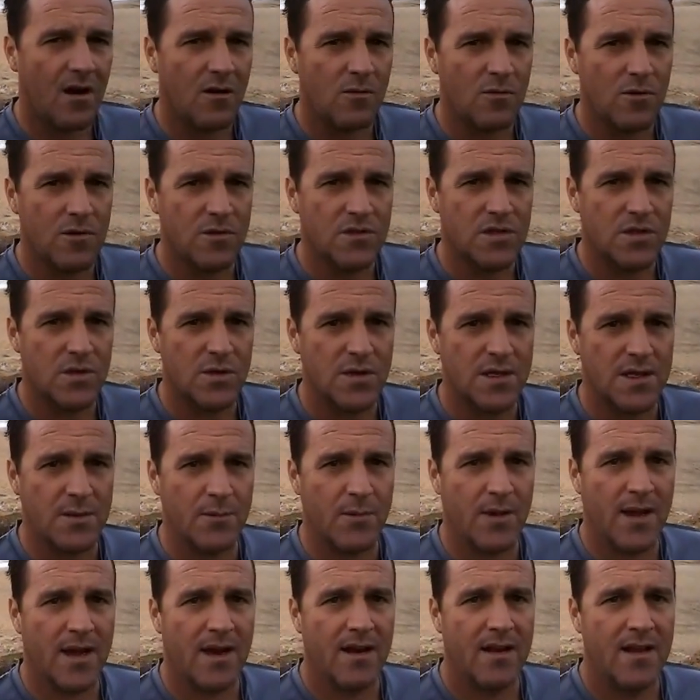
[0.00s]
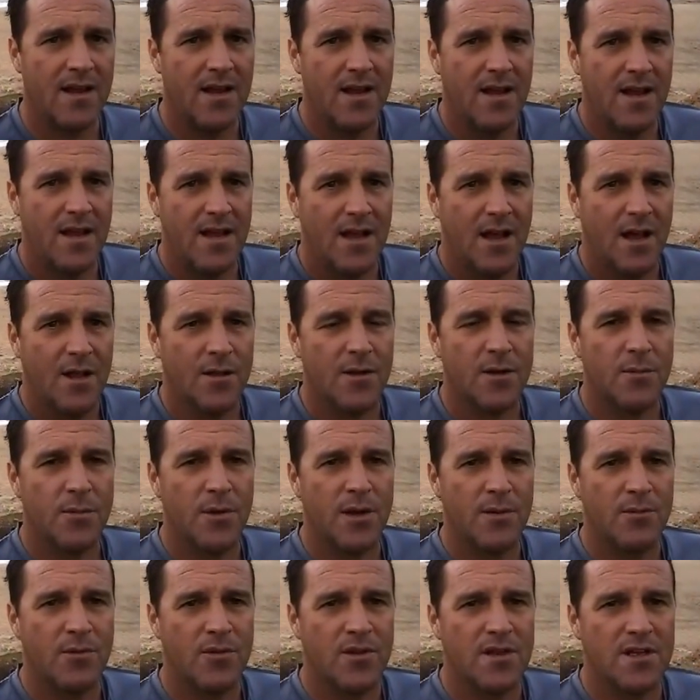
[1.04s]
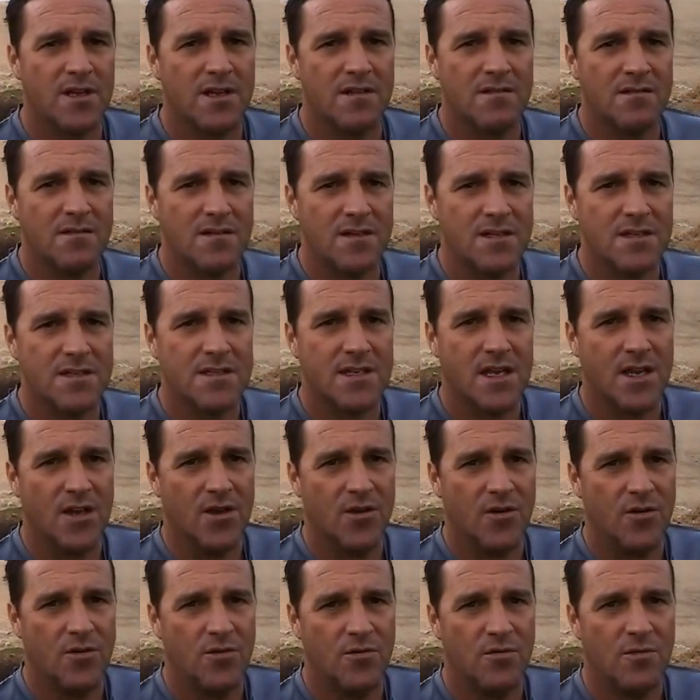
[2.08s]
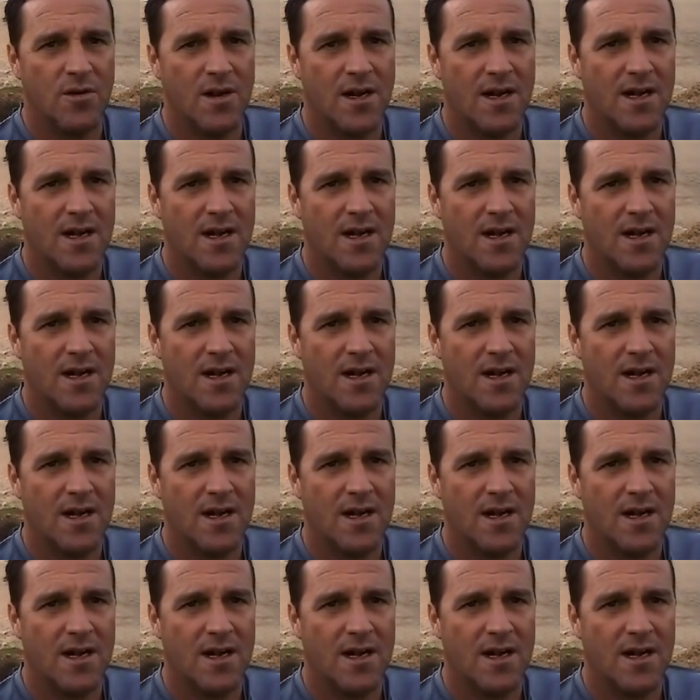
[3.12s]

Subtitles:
were talking about a lot of people are so.